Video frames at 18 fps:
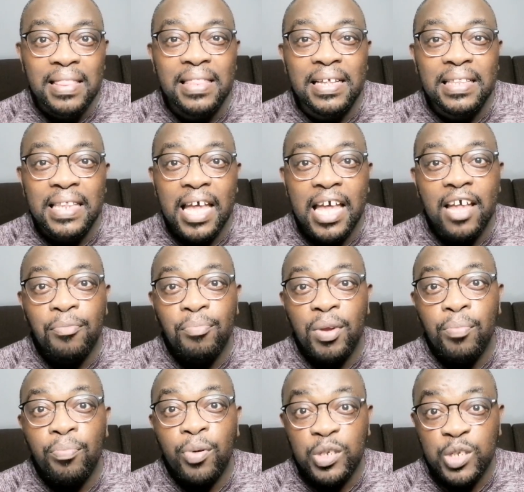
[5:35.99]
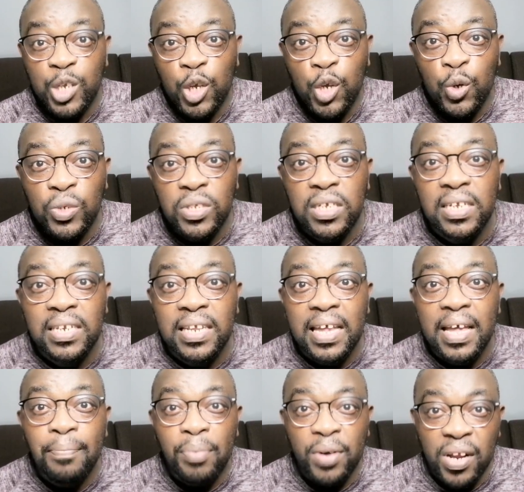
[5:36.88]
that they had been
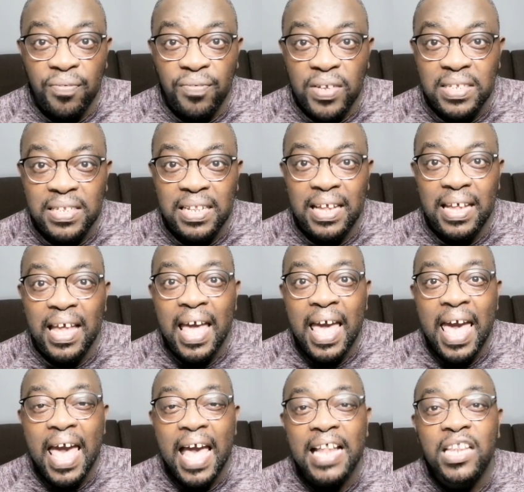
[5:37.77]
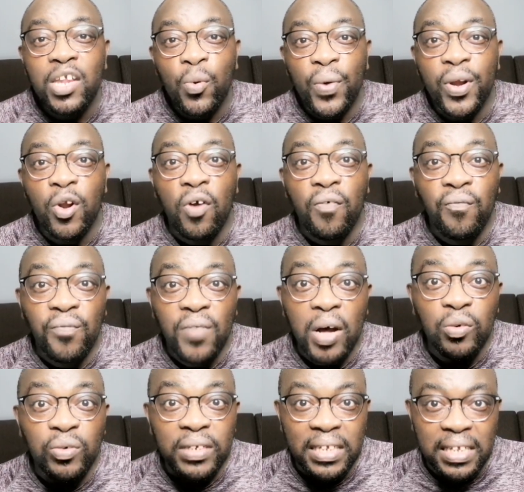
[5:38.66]
prosecuted previously and they were not
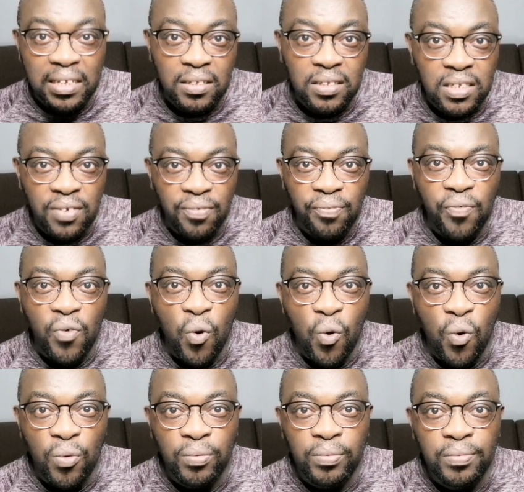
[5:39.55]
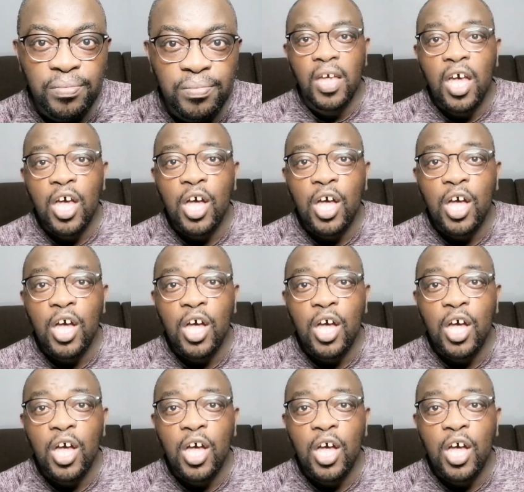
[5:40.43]
found guilty for.